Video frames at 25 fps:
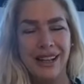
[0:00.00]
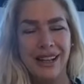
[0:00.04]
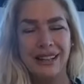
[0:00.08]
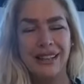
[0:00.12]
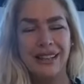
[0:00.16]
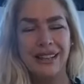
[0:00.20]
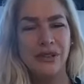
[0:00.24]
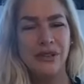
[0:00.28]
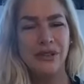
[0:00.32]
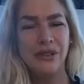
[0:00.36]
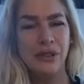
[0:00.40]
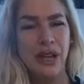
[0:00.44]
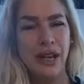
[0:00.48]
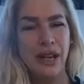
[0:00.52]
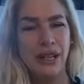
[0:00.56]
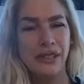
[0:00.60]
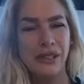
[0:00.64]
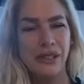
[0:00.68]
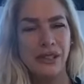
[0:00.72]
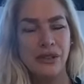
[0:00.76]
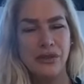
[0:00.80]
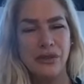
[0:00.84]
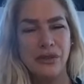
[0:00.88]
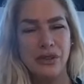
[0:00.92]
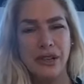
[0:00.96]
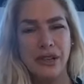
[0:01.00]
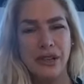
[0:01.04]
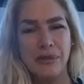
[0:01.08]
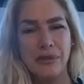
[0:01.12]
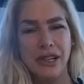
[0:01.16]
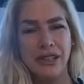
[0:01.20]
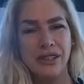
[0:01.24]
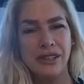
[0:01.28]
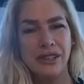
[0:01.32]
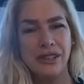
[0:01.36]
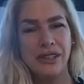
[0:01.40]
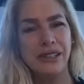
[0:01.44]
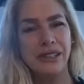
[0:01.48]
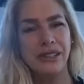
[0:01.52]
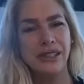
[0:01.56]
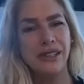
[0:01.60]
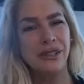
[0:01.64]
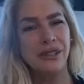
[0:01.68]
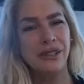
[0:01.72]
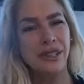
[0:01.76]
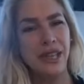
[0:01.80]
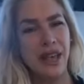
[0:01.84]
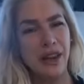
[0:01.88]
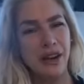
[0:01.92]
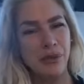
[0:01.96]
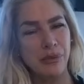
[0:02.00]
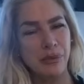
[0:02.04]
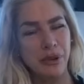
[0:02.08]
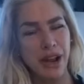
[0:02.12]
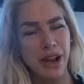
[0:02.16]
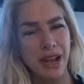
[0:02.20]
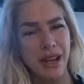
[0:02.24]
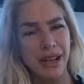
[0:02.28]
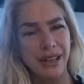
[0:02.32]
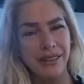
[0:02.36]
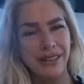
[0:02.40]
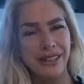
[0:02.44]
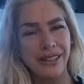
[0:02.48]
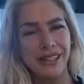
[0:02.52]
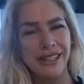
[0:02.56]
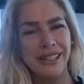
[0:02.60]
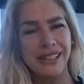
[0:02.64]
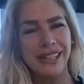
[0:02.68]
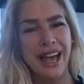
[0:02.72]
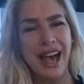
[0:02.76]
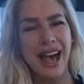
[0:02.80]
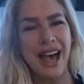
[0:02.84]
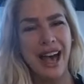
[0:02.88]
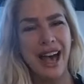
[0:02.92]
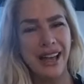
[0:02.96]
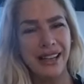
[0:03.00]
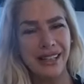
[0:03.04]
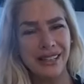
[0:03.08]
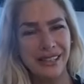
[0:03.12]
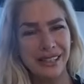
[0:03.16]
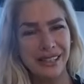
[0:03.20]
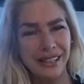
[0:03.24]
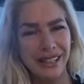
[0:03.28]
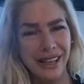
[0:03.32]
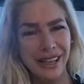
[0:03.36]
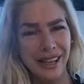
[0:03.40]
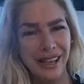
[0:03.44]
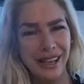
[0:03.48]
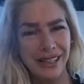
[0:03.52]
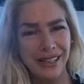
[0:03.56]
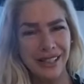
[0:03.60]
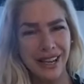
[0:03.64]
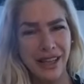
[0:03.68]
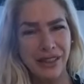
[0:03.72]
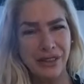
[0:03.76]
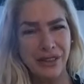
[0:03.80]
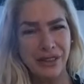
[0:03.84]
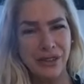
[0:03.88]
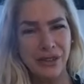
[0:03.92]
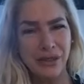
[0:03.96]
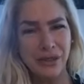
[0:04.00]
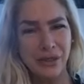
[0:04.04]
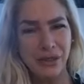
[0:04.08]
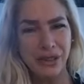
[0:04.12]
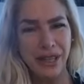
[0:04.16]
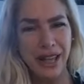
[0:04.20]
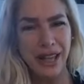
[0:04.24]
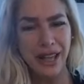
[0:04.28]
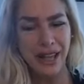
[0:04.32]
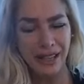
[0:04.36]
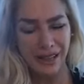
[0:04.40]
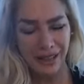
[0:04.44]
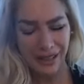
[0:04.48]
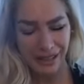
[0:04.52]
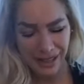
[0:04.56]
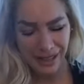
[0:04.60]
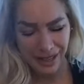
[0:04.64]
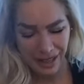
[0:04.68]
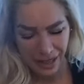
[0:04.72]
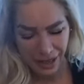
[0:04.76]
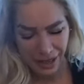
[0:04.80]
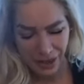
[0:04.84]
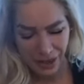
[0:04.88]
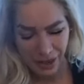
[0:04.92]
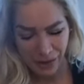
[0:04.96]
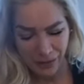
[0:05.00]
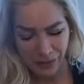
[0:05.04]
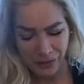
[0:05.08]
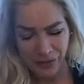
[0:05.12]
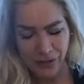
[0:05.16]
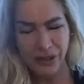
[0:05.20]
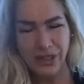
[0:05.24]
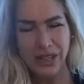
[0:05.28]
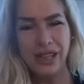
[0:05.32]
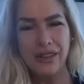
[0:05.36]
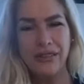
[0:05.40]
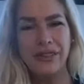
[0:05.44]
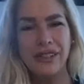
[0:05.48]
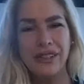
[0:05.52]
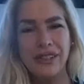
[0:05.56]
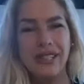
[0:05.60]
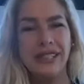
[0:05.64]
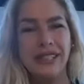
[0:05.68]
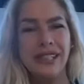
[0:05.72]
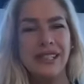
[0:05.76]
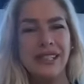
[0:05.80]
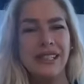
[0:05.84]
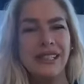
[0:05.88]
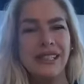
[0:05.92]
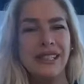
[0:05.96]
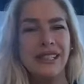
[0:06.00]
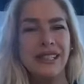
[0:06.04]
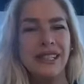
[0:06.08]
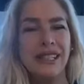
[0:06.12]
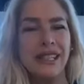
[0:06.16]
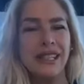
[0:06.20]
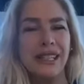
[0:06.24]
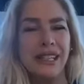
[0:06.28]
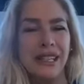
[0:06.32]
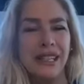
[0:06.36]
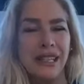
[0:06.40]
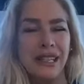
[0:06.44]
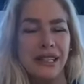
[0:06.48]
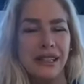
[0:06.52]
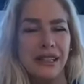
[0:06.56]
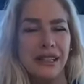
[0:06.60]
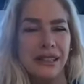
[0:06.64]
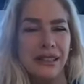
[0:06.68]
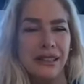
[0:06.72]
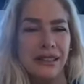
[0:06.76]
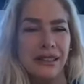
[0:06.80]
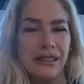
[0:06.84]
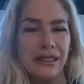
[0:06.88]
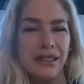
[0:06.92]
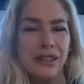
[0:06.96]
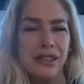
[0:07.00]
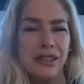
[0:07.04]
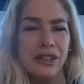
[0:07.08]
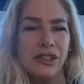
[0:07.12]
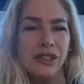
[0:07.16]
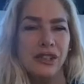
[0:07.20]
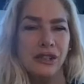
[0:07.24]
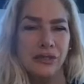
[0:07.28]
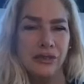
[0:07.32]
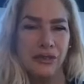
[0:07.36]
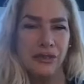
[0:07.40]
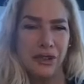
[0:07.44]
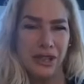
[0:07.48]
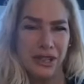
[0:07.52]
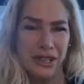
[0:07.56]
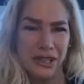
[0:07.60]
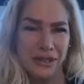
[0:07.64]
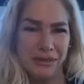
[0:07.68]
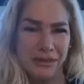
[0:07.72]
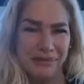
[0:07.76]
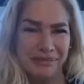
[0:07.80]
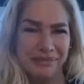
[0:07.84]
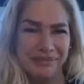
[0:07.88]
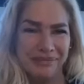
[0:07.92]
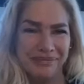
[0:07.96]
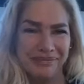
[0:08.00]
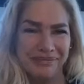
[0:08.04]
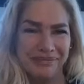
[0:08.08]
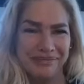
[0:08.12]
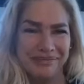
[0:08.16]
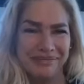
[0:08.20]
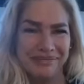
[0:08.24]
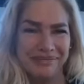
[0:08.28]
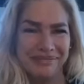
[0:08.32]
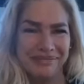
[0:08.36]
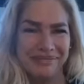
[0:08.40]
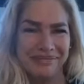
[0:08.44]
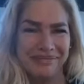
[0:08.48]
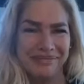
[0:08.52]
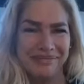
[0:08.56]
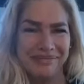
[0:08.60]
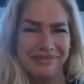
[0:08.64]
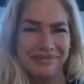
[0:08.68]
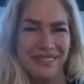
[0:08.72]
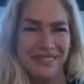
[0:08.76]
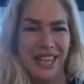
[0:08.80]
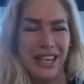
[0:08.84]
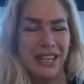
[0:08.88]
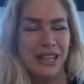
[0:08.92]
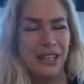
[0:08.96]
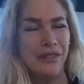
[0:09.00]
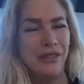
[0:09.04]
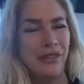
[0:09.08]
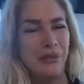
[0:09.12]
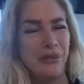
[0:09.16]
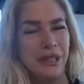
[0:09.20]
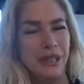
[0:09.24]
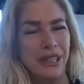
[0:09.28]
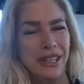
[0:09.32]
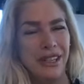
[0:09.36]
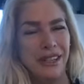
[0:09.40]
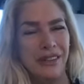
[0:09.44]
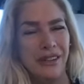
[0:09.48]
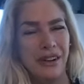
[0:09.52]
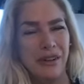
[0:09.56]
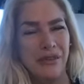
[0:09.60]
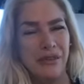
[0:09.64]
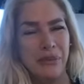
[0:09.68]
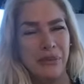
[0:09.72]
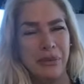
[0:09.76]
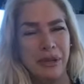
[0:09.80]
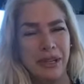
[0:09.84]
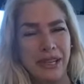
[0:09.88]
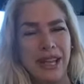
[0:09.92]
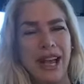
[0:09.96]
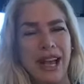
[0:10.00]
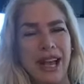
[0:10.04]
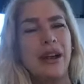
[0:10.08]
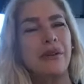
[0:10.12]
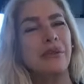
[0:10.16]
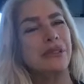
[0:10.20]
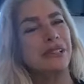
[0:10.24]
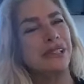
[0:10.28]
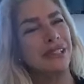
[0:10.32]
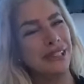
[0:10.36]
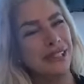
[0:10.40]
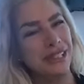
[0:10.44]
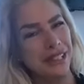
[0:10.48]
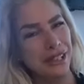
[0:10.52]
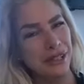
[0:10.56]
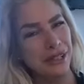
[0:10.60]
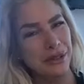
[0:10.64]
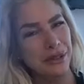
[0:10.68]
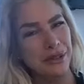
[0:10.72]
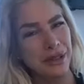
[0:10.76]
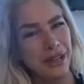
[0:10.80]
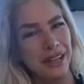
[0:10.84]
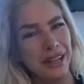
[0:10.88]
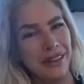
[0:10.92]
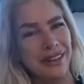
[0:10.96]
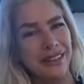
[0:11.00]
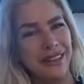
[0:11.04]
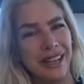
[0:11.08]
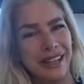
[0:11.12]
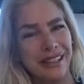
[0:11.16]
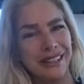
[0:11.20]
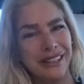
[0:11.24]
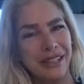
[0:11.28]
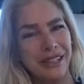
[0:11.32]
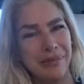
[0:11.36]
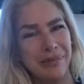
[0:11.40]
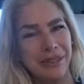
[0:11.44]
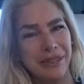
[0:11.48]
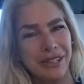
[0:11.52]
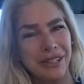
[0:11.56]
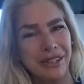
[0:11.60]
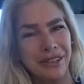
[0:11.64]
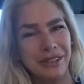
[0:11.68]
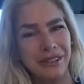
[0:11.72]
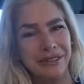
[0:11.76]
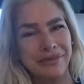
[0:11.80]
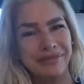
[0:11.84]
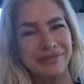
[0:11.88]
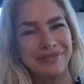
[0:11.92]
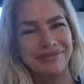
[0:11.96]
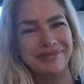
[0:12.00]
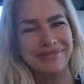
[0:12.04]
Love you guys so very much. This is Suzanne O'Brien. This is Ask a Death Doula. Forgiveness is the key to freedom. Thank you for being here, everybody. I will see you in the next episode.